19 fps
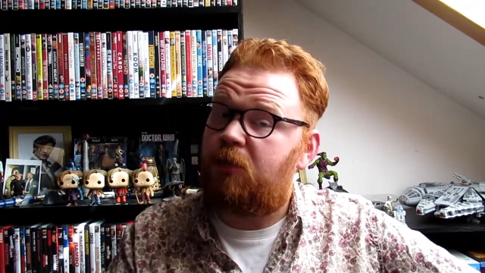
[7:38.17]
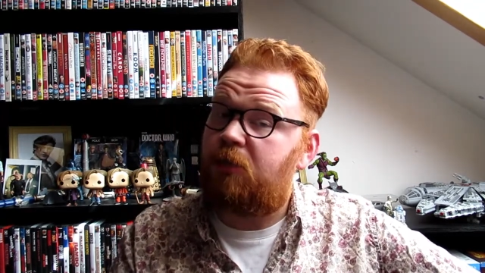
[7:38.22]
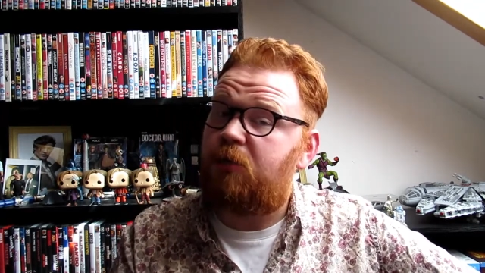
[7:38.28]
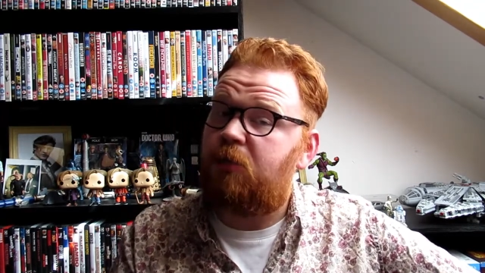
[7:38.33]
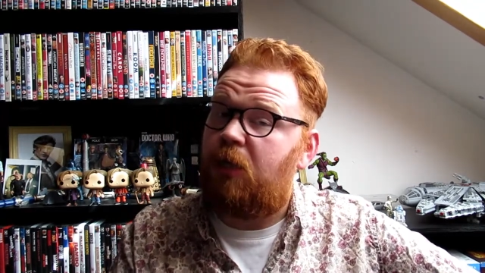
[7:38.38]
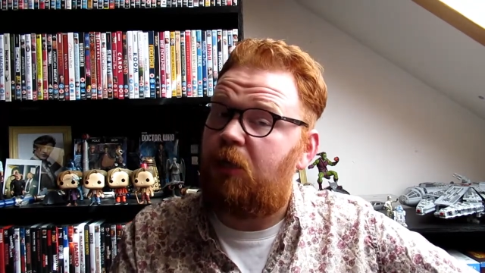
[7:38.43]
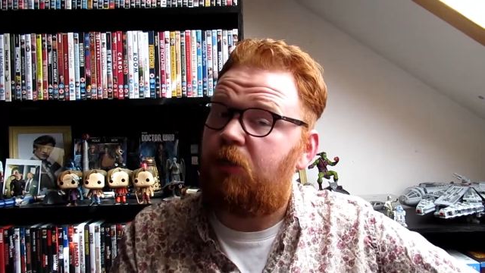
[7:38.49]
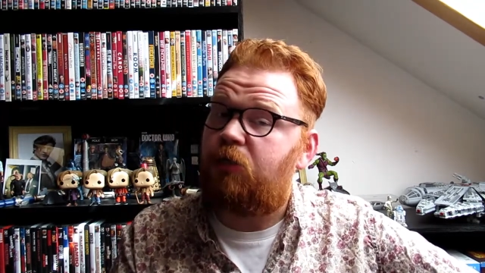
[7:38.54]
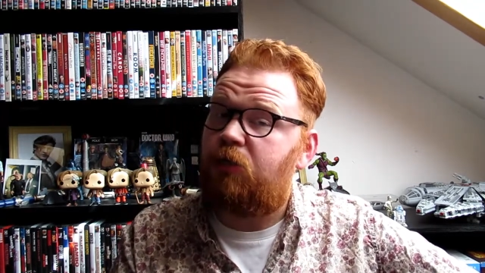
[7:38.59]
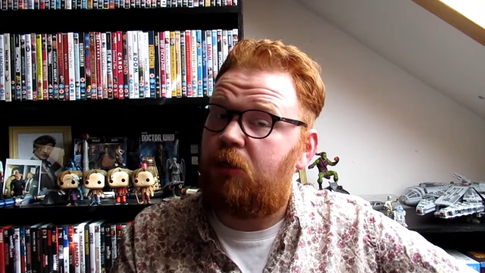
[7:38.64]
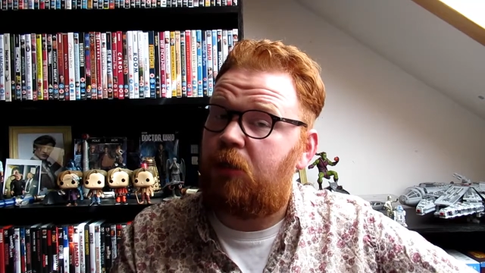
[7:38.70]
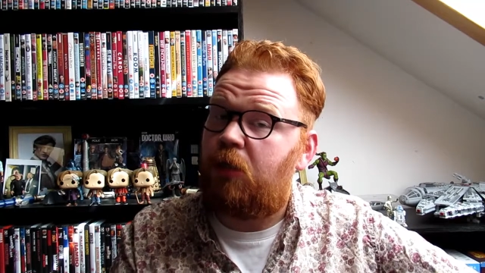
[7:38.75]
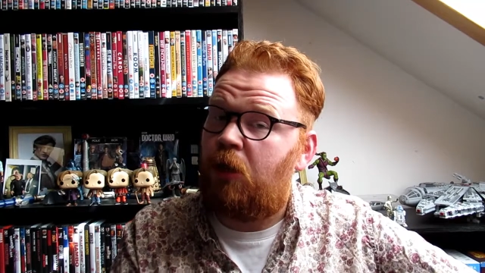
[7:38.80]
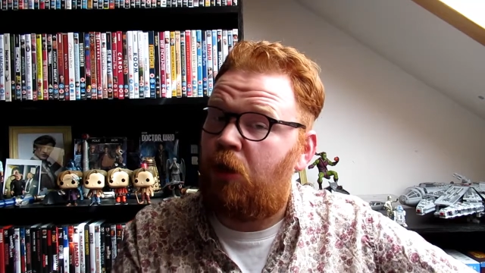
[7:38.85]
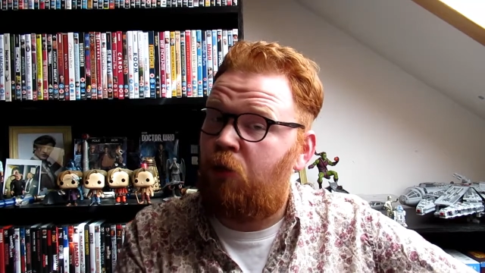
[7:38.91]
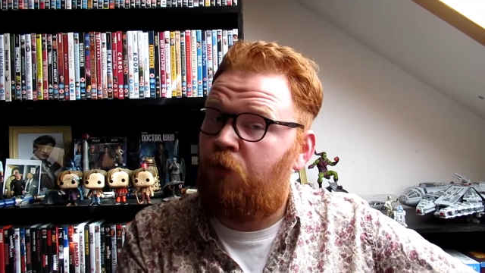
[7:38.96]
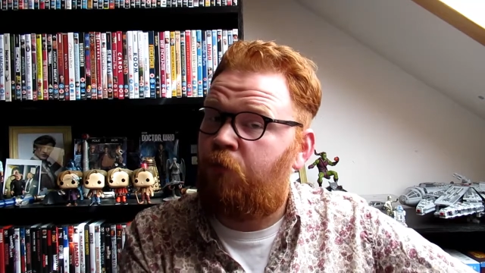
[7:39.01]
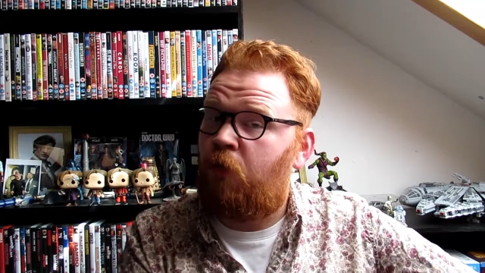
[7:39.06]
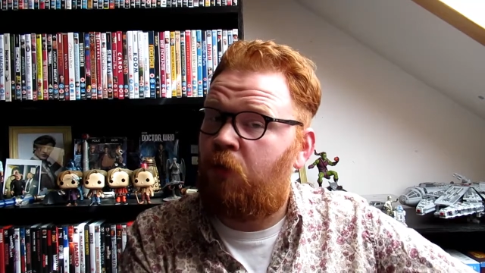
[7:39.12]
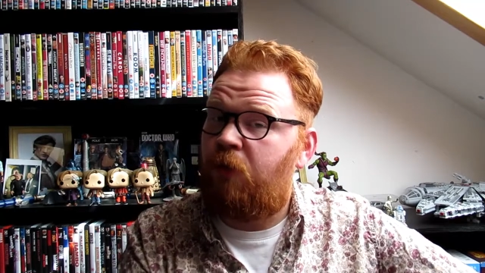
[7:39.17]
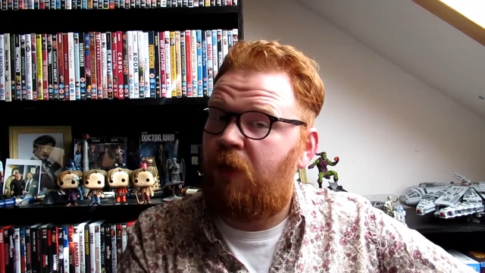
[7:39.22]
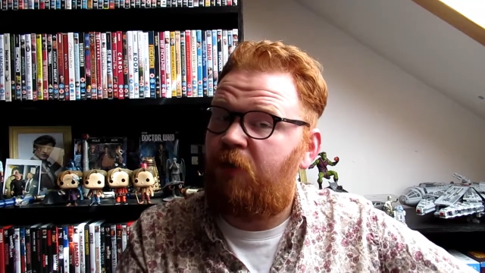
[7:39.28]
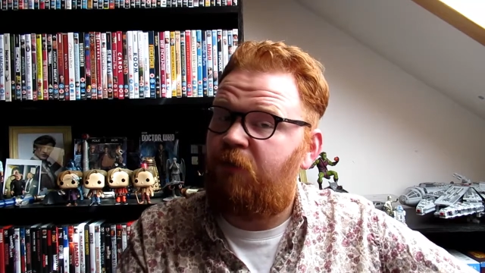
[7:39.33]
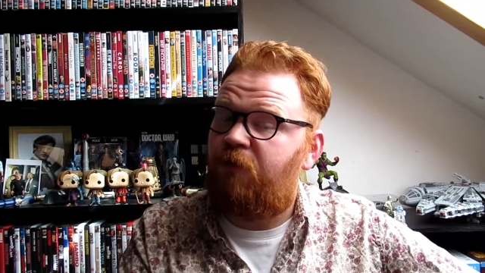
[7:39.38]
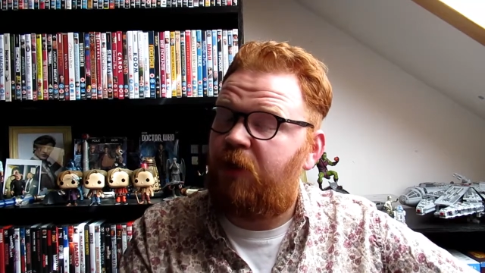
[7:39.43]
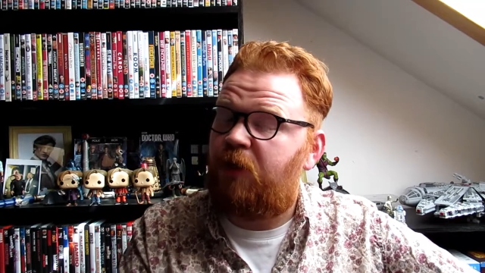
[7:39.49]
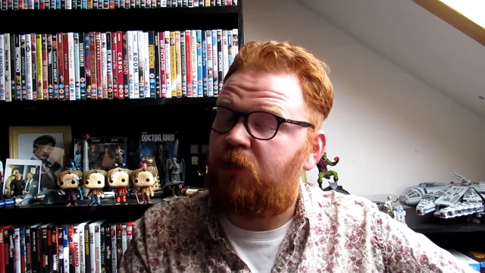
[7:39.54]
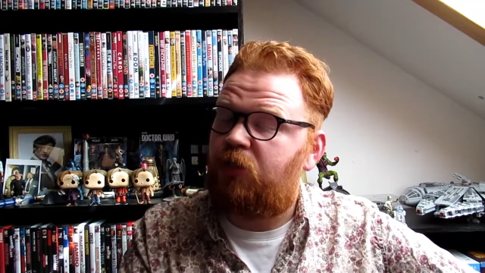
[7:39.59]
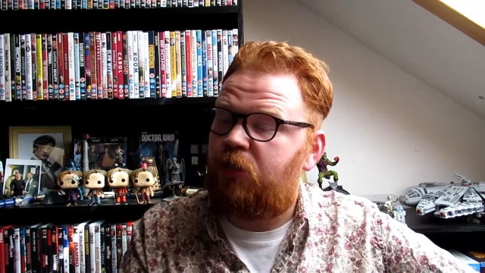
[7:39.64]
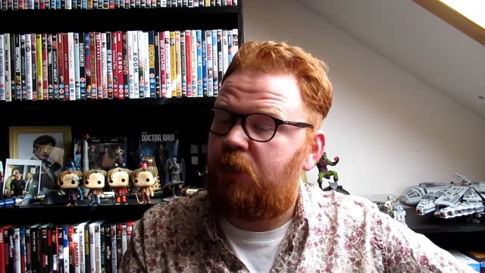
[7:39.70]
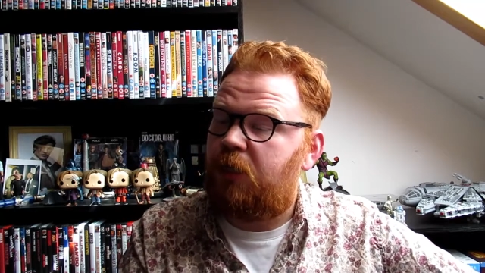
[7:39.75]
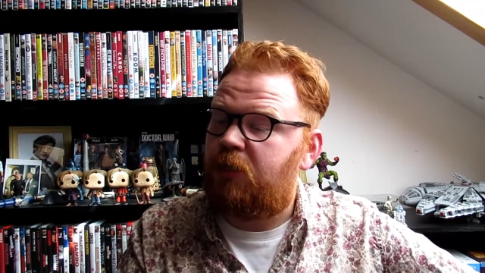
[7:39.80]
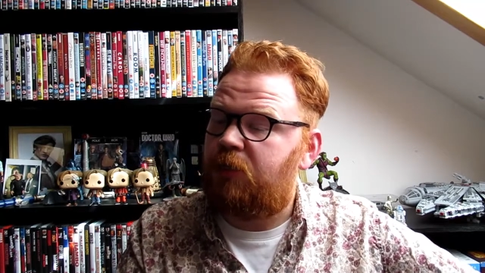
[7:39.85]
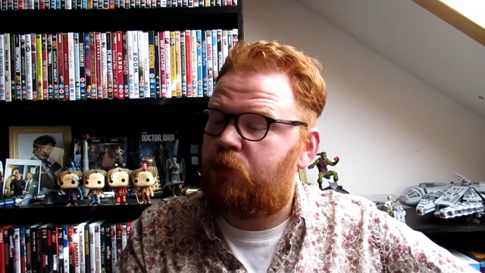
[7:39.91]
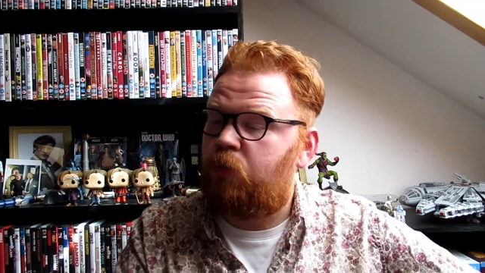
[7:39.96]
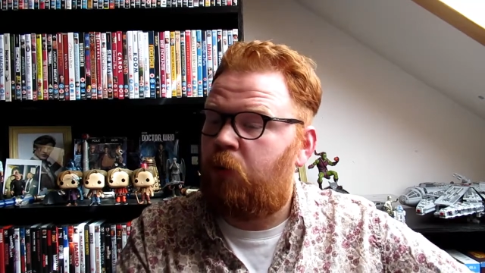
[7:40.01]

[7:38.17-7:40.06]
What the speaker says: scene actually out of all that franchise,